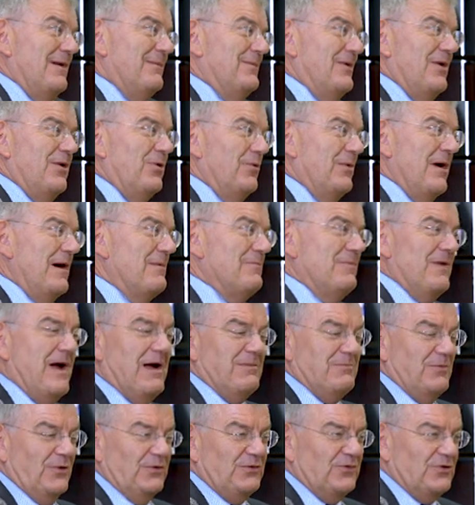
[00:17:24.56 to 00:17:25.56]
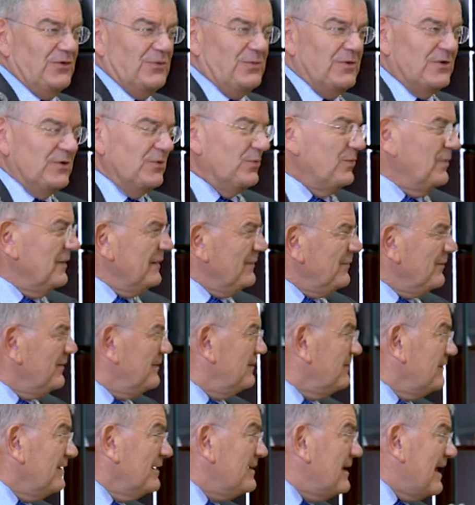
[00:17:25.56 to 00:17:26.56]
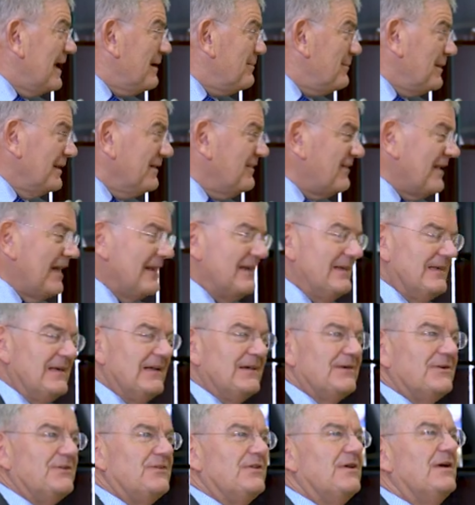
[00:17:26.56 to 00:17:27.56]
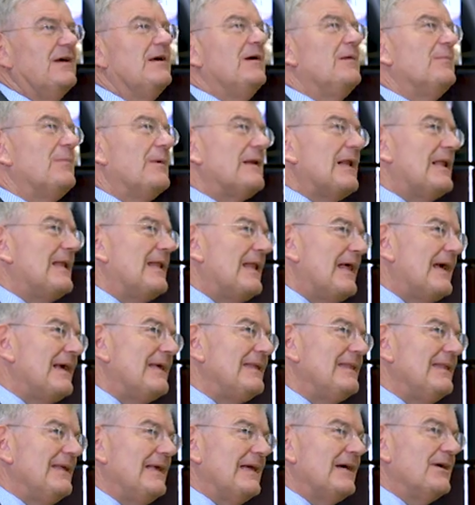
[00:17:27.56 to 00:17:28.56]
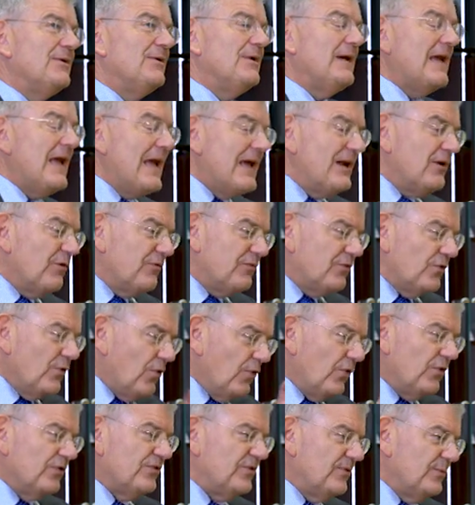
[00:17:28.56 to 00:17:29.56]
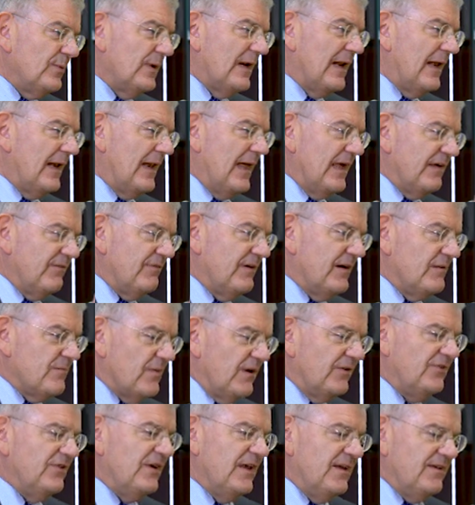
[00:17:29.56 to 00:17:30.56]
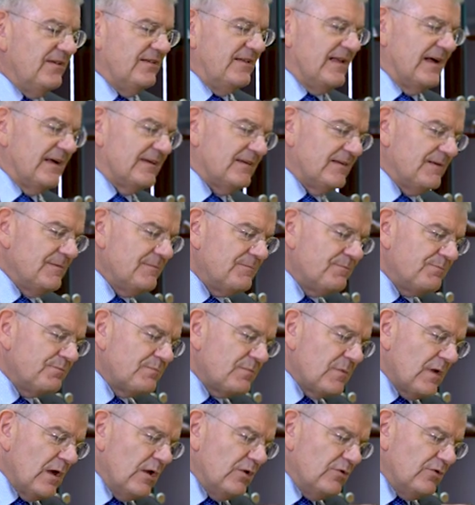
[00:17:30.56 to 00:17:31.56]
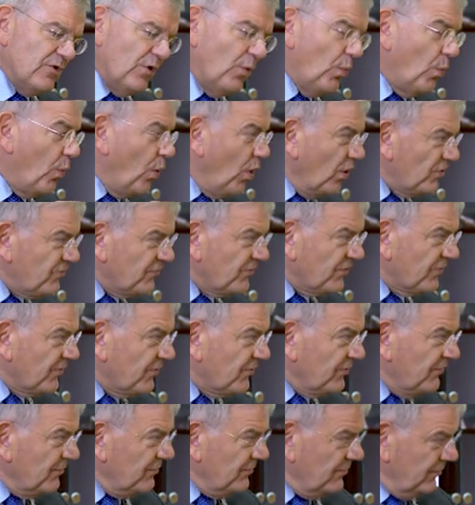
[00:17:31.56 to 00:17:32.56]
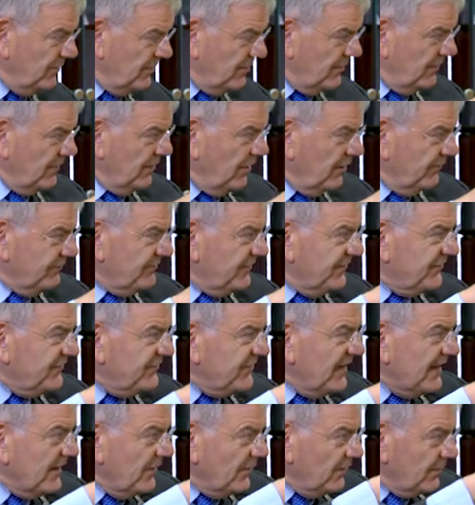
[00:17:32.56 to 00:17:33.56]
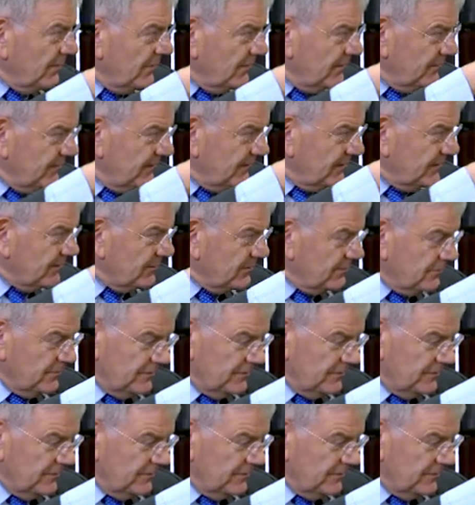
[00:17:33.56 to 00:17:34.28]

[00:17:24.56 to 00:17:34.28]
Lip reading: I know, I'm not sure what will be the name in 10 years. But I like the area, and of course what I like very much is that the water of the Singel, you know,